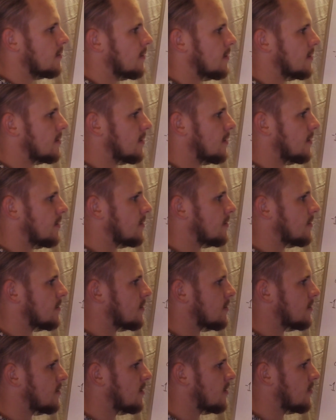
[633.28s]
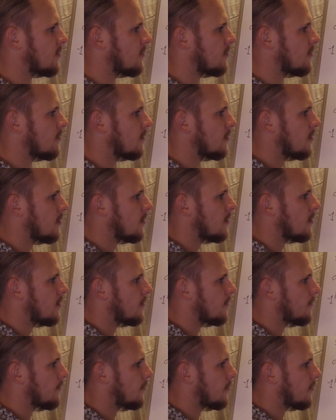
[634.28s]
Let's say this is a
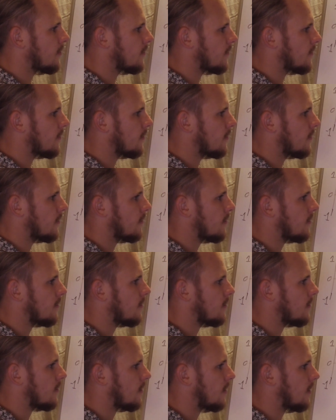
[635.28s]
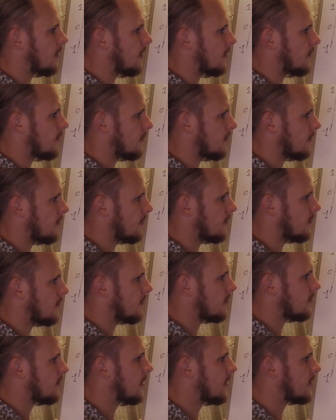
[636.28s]
0.8,
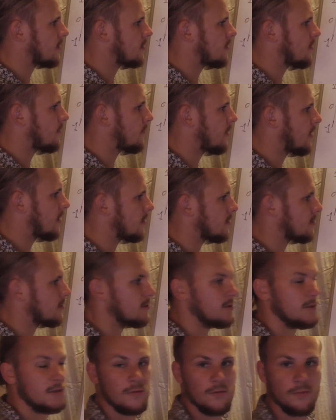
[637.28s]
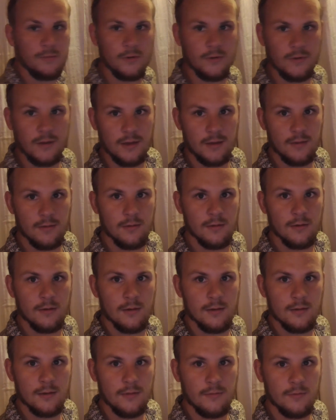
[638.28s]
actually a minus 0.8,
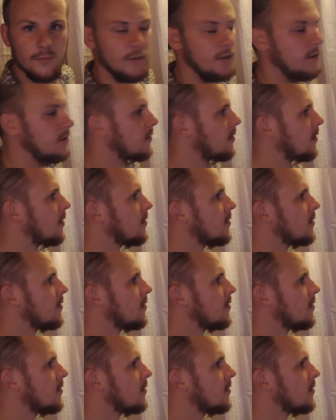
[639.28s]
that would be.